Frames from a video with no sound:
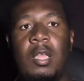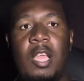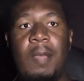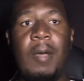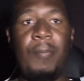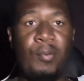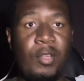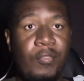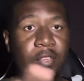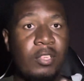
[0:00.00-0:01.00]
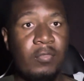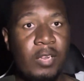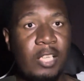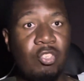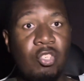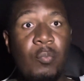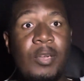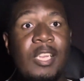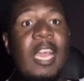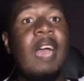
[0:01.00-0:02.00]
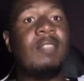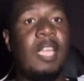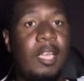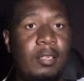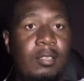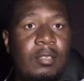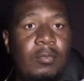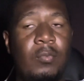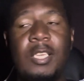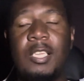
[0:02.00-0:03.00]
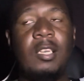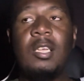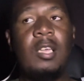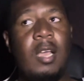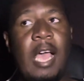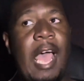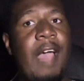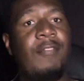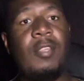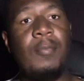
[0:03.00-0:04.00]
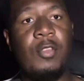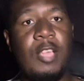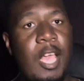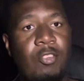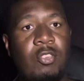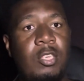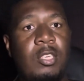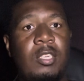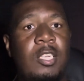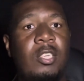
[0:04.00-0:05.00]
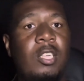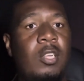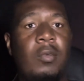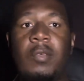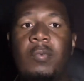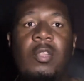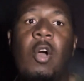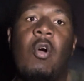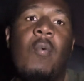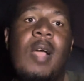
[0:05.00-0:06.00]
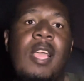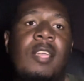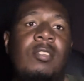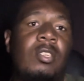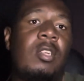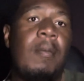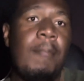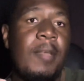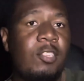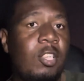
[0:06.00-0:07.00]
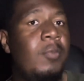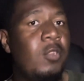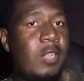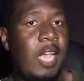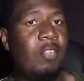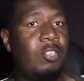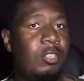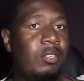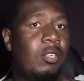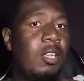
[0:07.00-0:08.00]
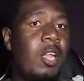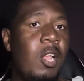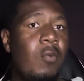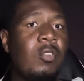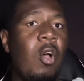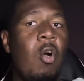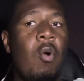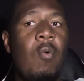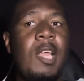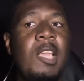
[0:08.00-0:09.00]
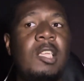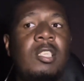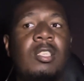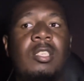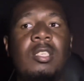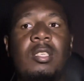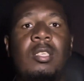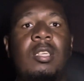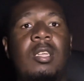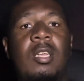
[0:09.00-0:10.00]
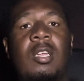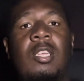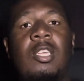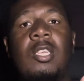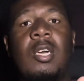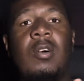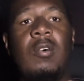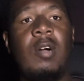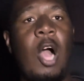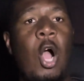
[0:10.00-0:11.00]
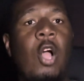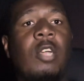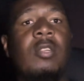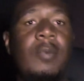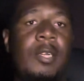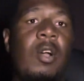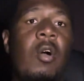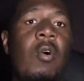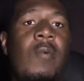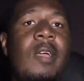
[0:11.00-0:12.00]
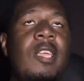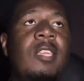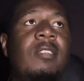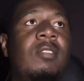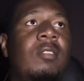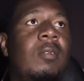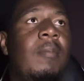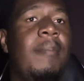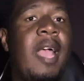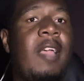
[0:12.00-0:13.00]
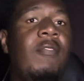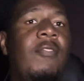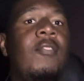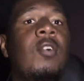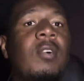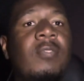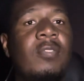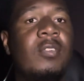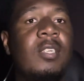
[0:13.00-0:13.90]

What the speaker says: In my previous relationship, we didn't have that. We didn't have communication. It was always miscommunication. It was always, you know, arguing, always back and forth.